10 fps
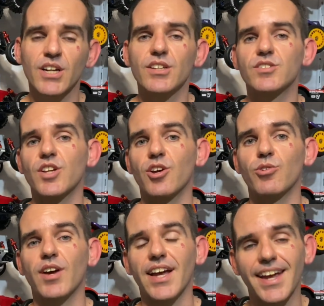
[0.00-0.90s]
So
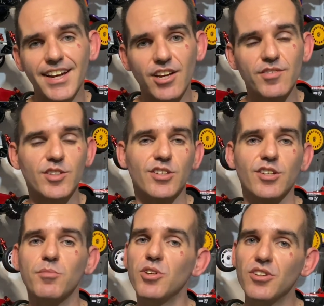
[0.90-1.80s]
head over to the
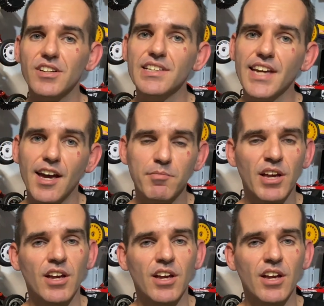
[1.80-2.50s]
community tab.